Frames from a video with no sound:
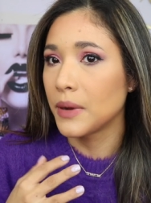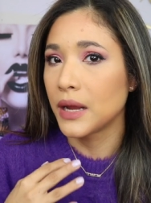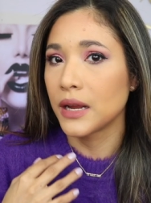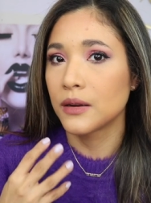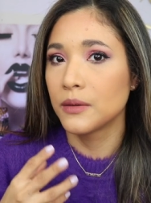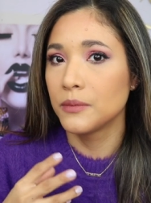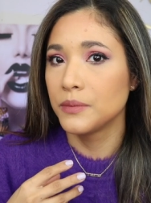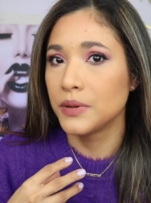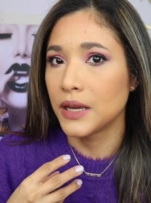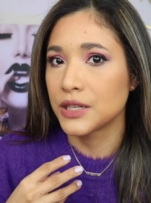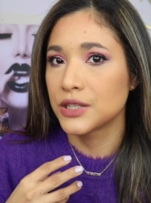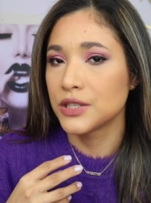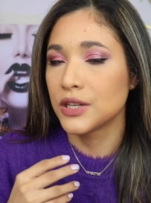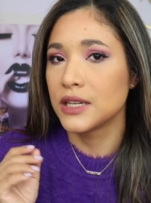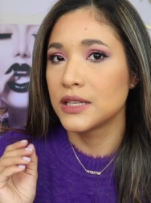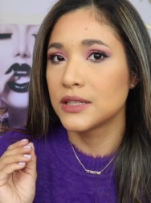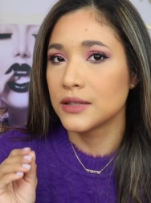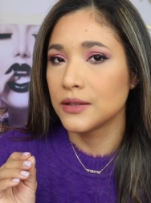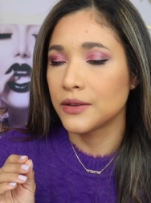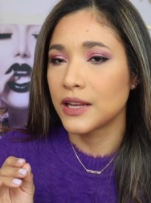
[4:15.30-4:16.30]
my
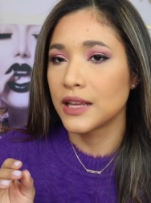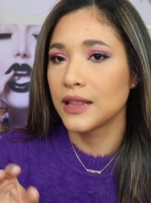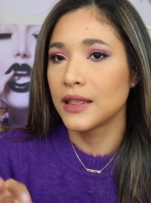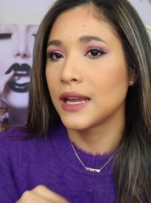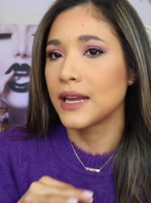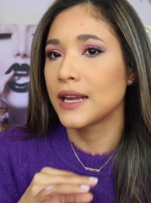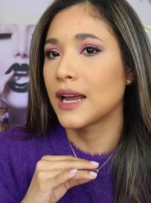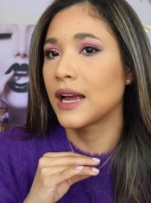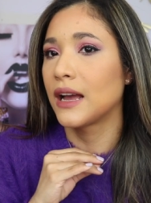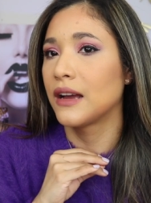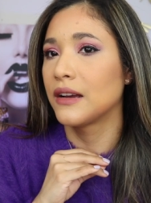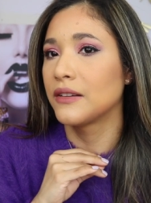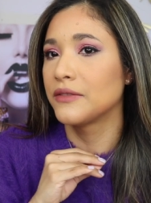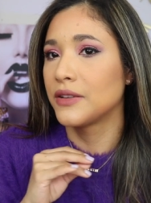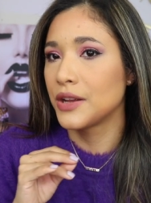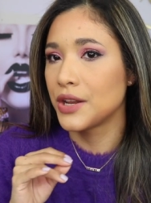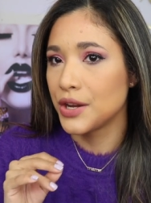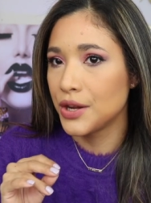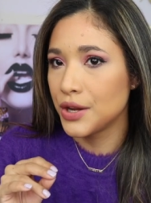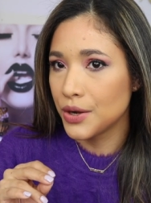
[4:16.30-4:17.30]
complexion is looking like. I have
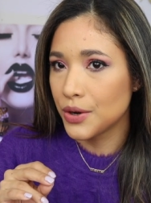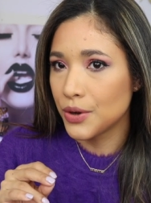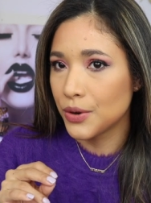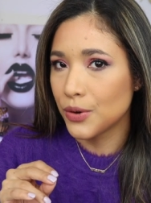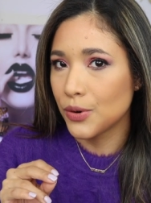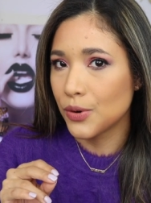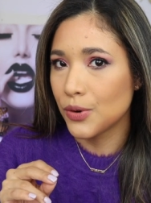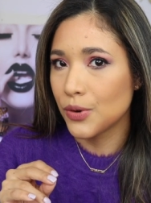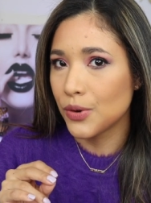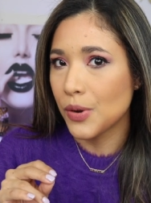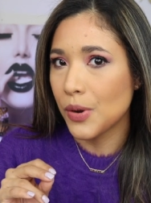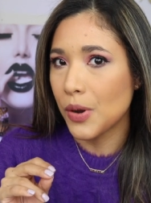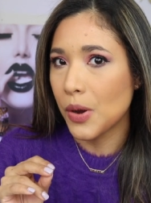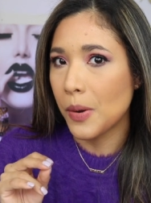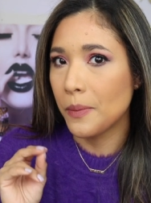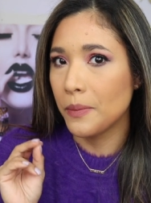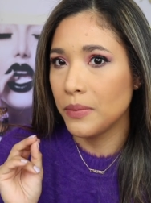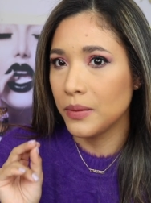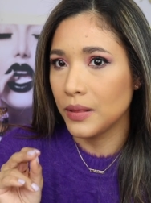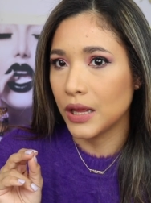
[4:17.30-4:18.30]
no
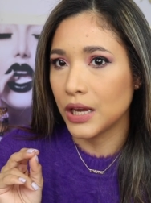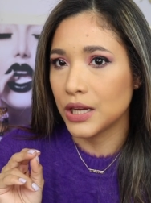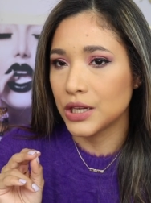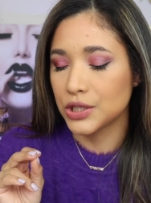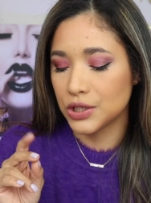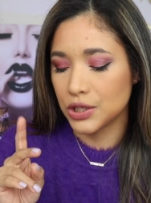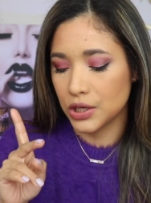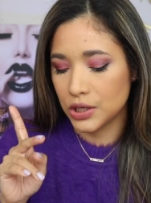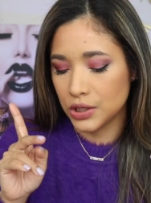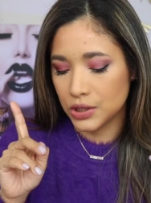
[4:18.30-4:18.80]
blush.